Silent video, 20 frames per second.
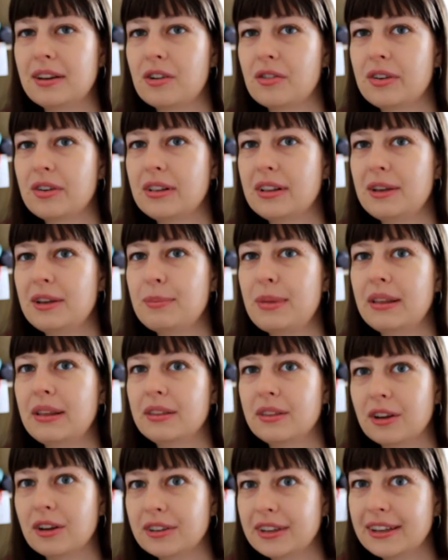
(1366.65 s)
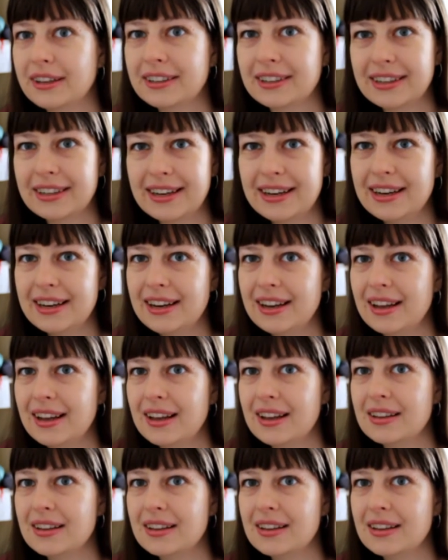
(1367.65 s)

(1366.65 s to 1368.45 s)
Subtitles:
really methodically.